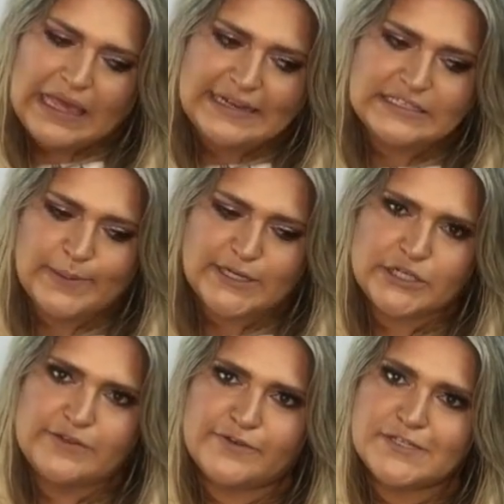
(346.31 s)

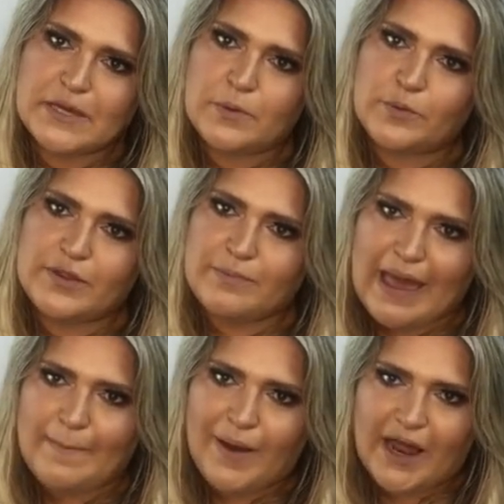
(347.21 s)
especially for someone with
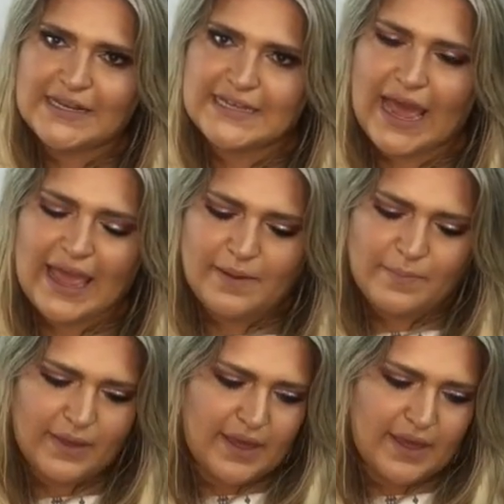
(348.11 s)
my body type.